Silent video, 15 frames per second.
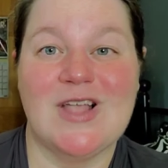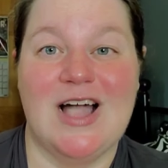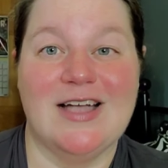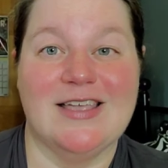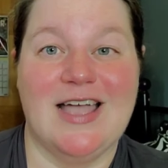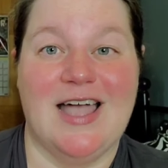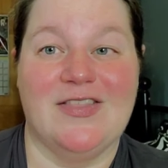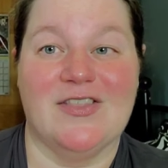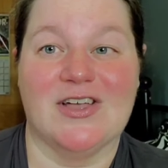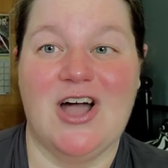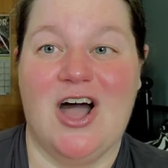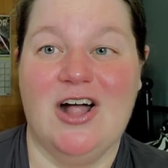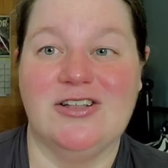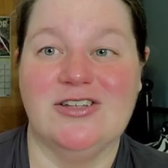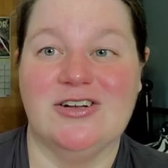Again, the
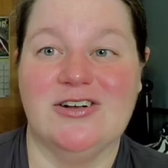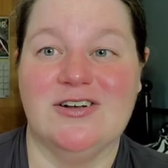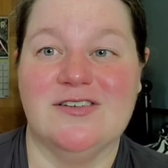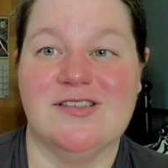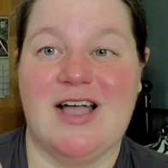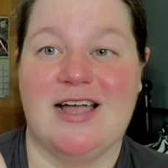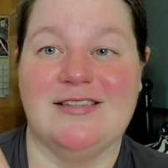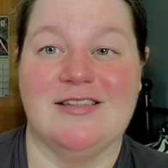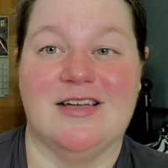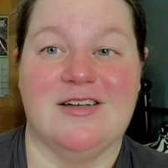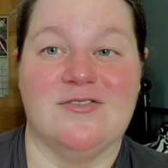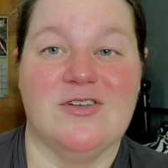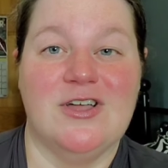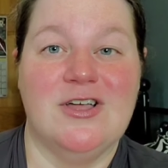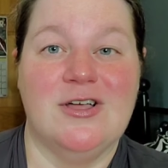colors. I
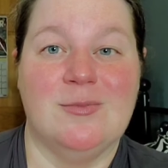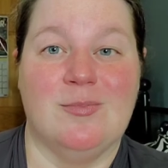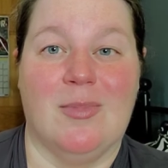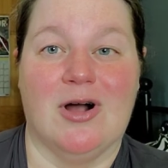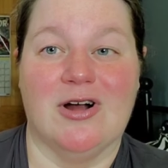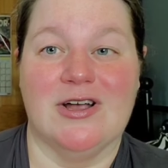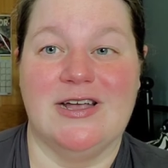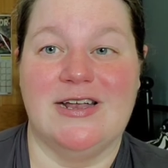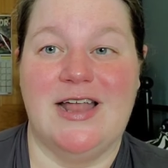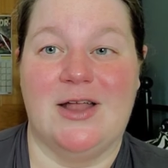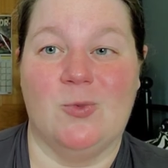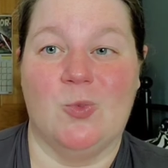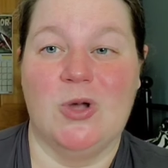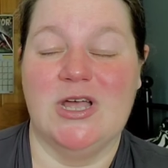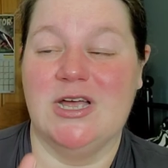love Martin
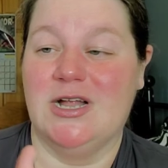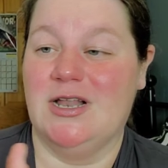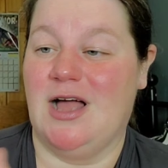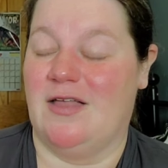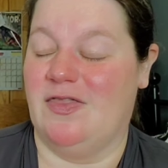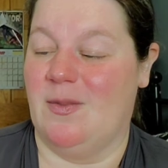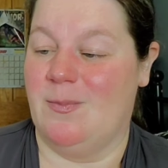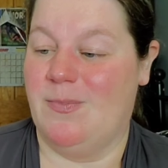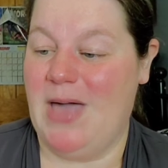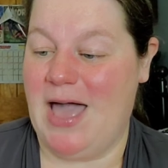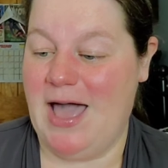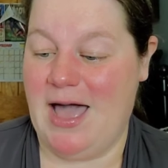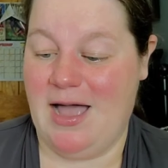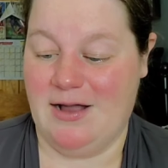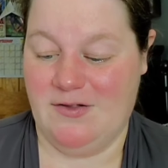and Will on the
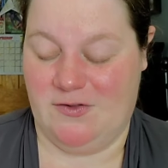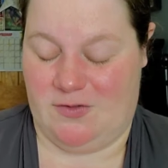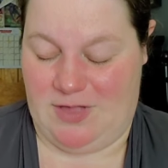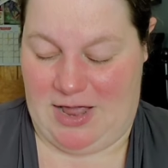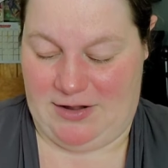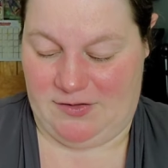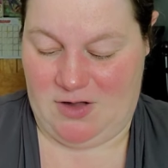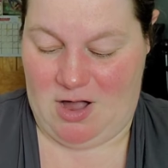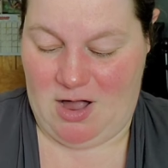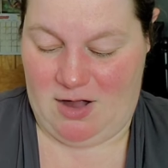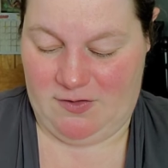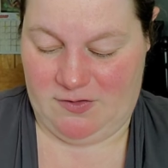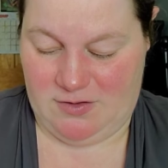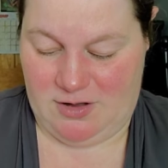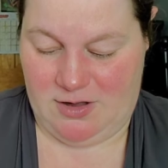back, so that is
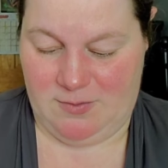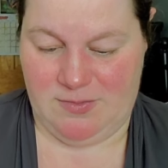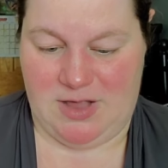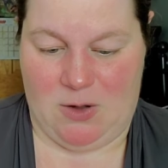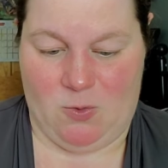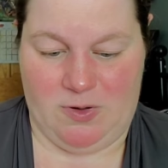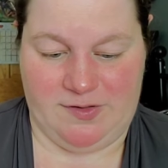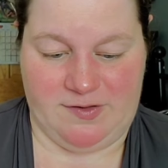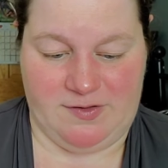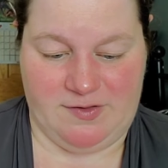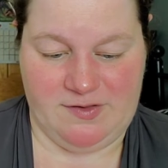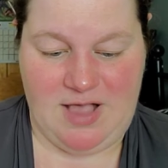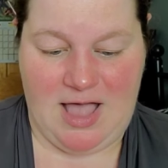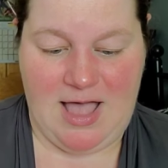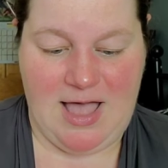awesome. Now what's
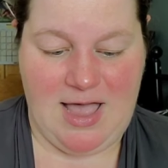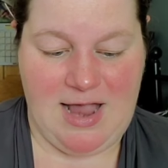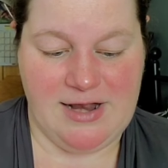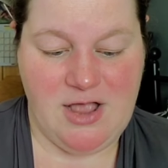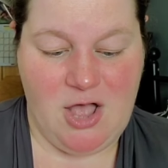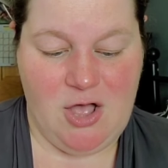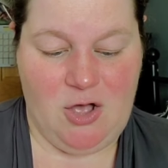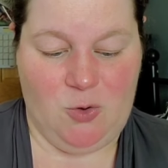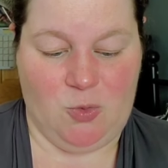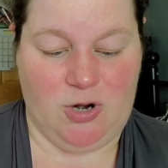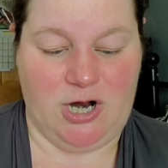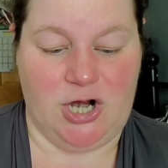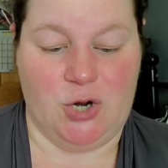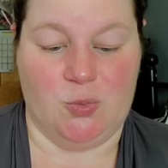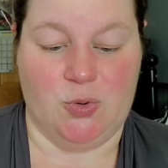inside? We're
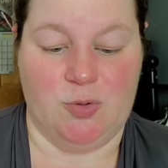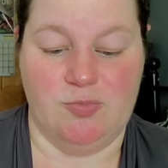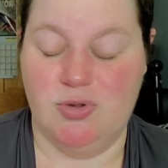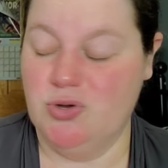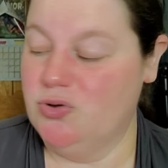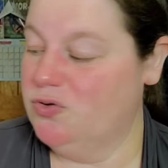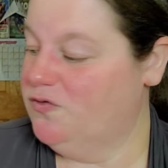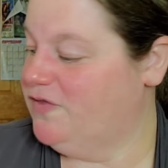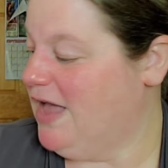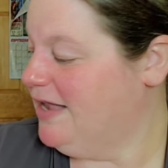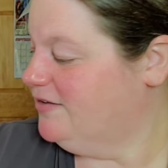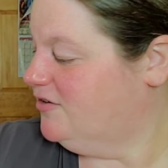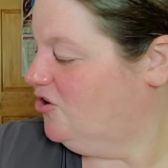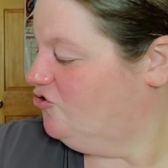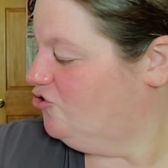gonna remove
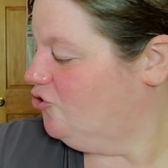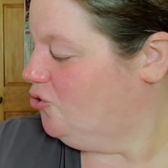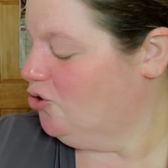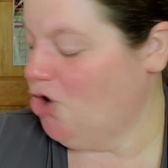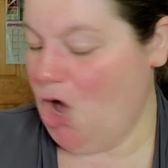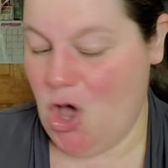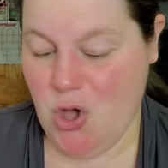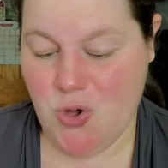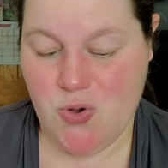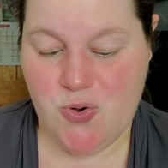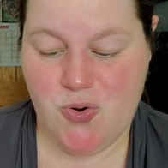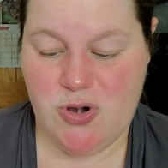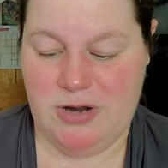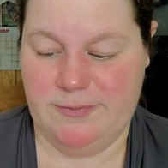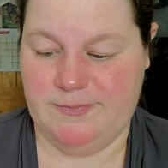that digital
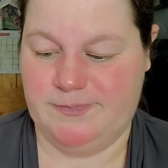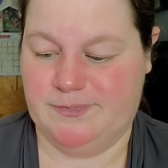code.